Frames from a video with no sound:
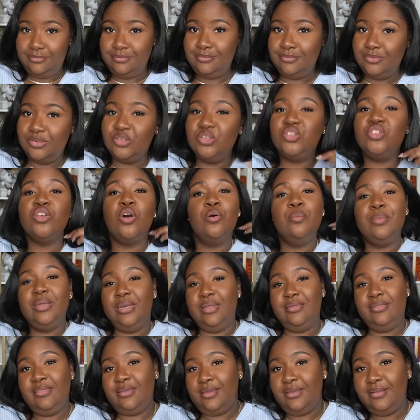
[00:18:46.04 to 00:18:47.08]
So
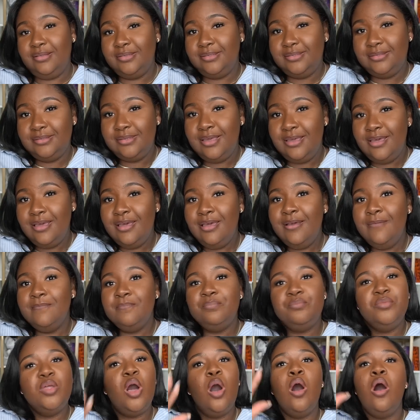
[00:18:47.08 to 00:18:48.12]
many things. All the things.
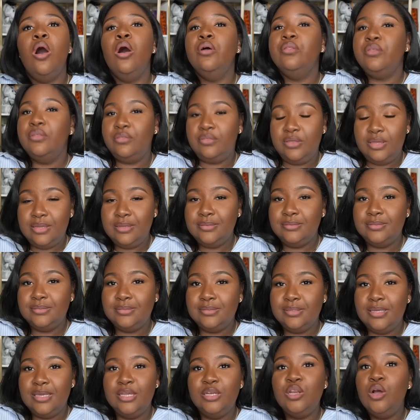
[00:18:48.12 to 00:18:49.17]
All the things.
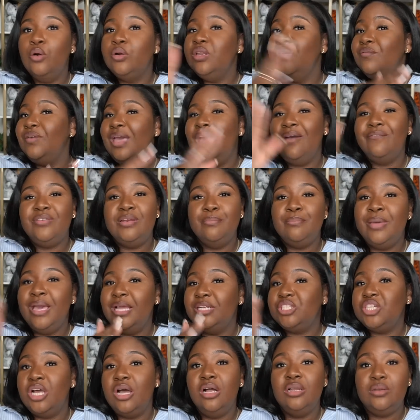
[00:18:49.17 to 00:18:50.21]
It don't even have to
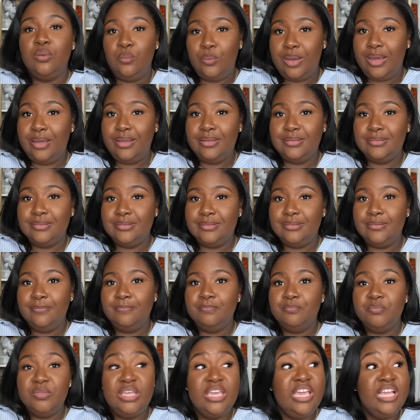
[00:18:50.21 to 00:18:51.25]
match color-wise.
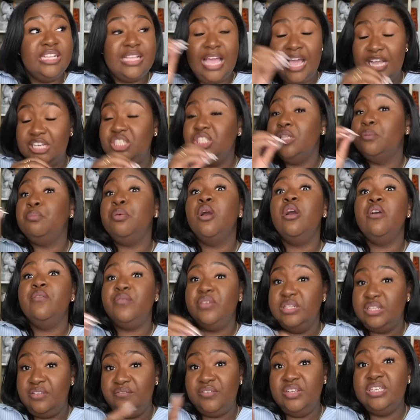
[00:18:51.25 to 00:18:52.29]
It's actually
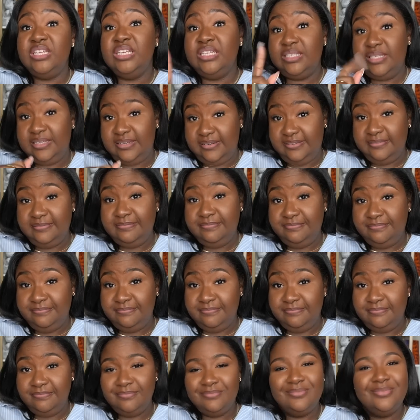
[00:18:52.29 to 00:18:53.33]
perfect if it doesn't.
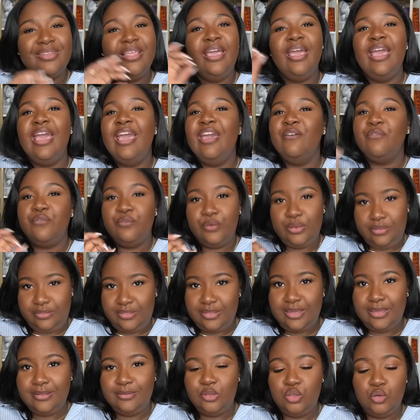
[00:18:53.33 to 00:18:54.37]

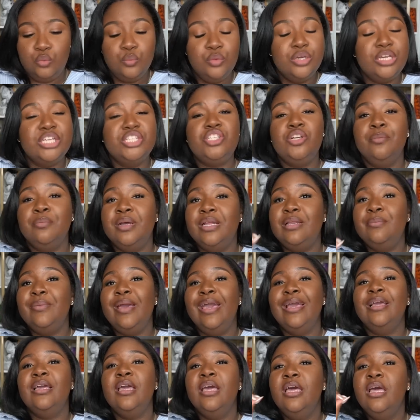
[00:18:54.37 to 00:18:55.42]
Everything. You will get your money
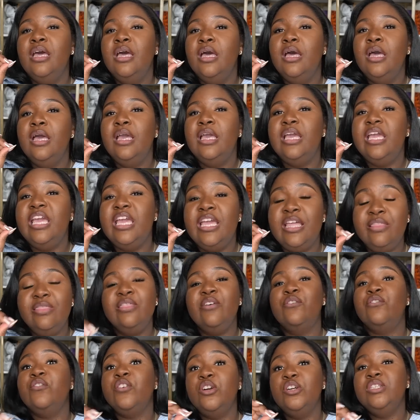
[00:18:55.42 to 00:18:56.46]
back in
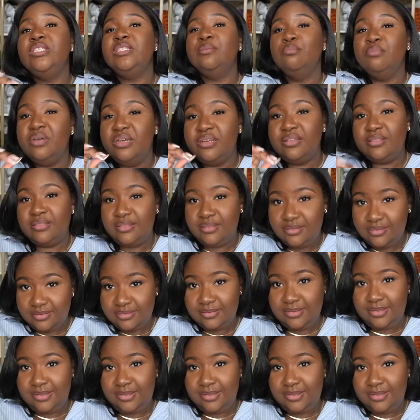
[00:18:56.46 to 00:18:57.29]
the first month.